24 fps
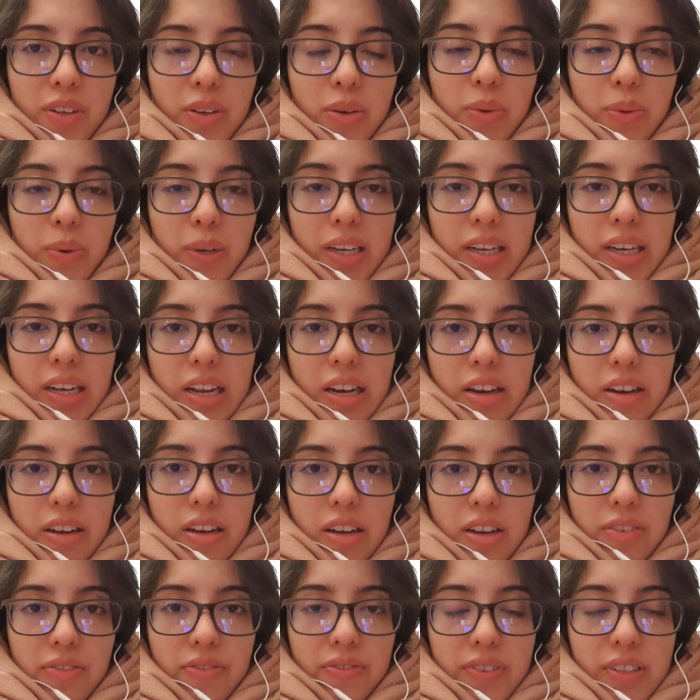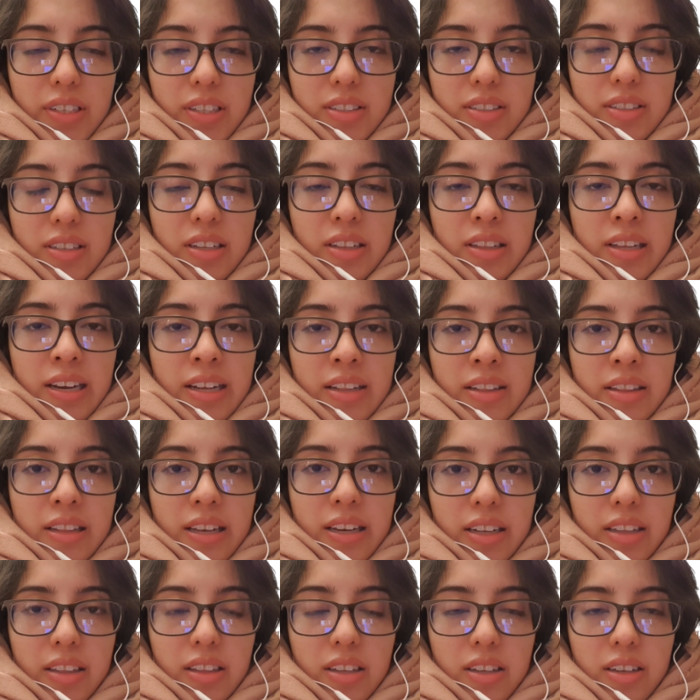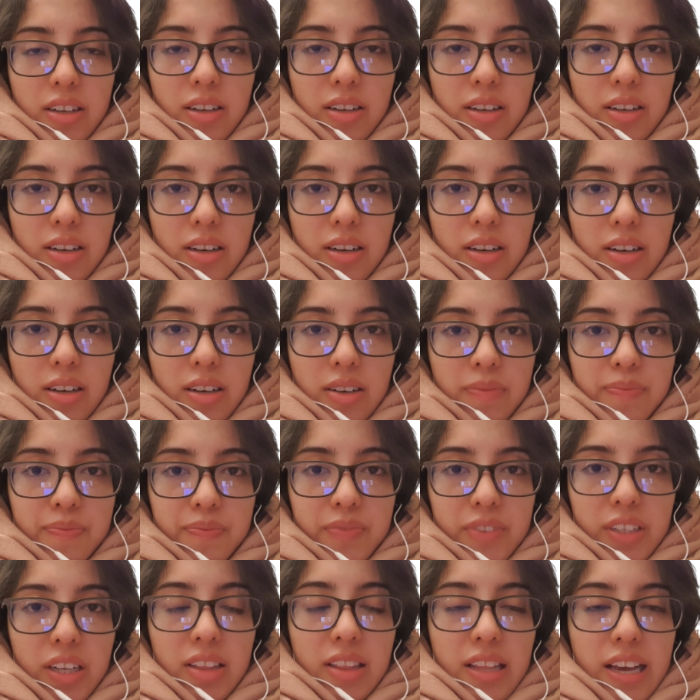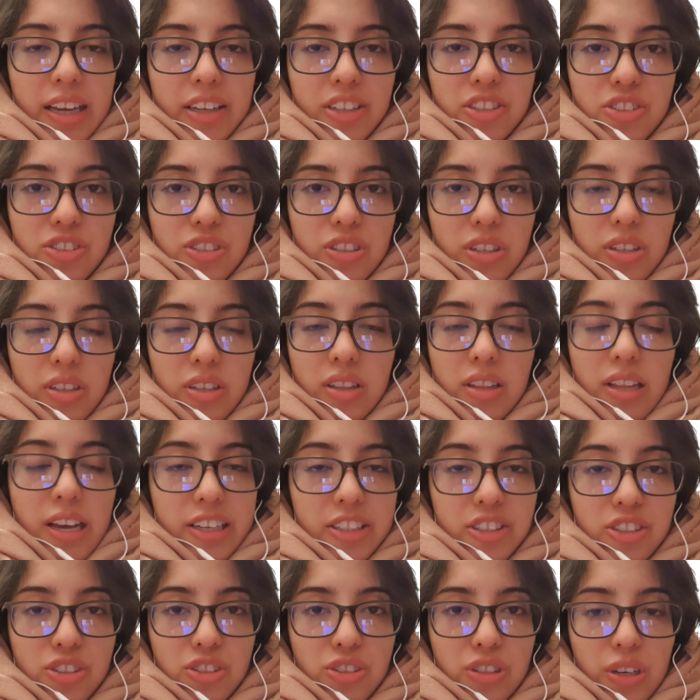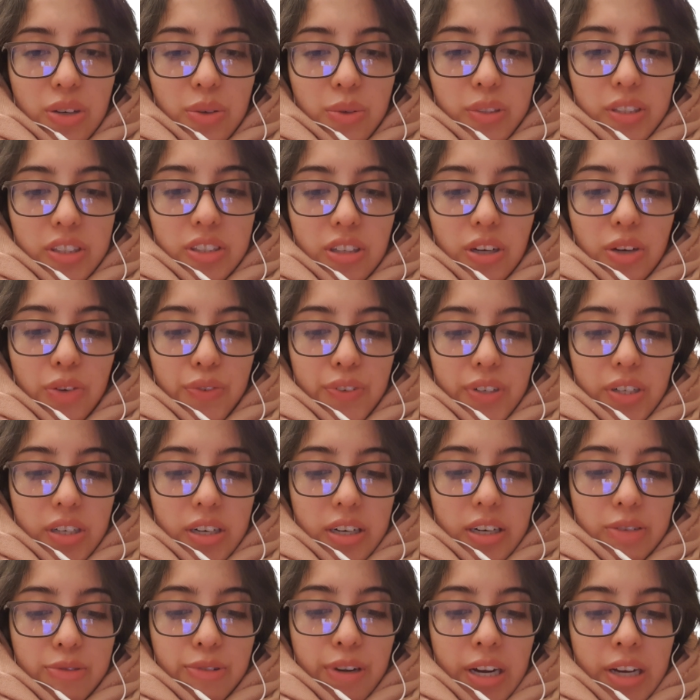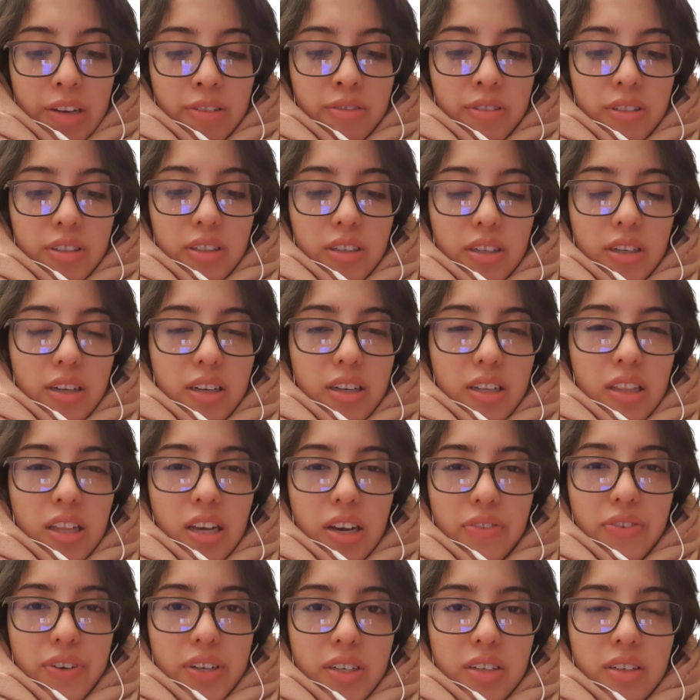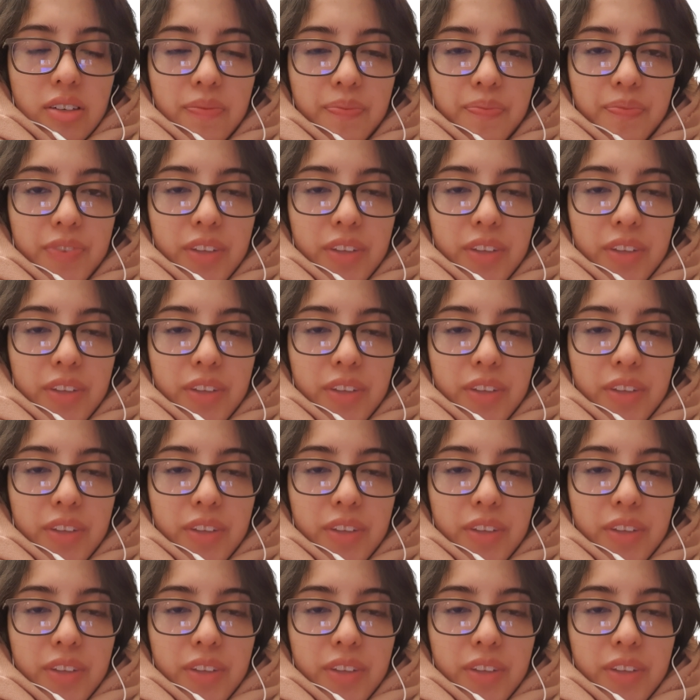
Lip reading: we get out of Disneyland, like the light show is over around 11,